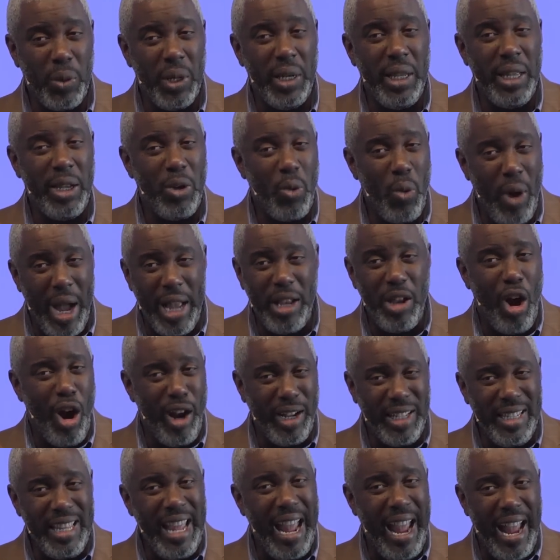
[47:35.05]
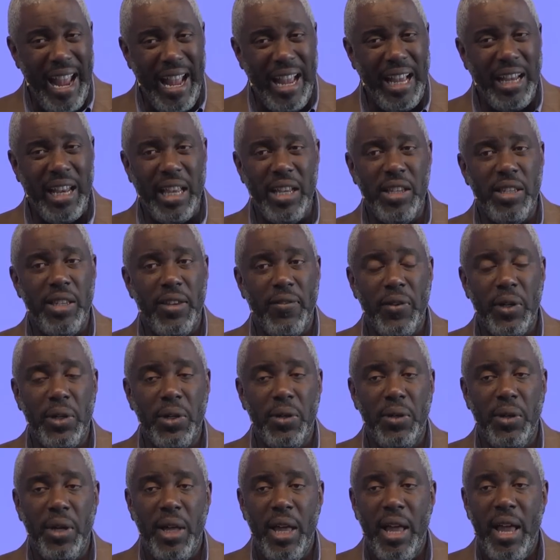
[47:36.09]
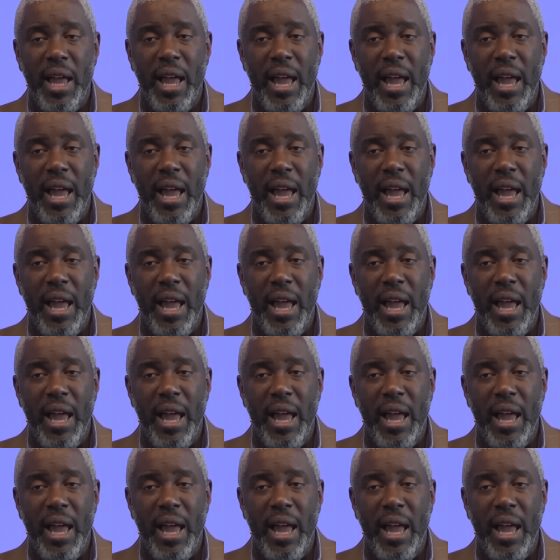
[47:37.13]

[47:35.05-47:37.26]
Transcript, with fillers: really quite arcane and difficult.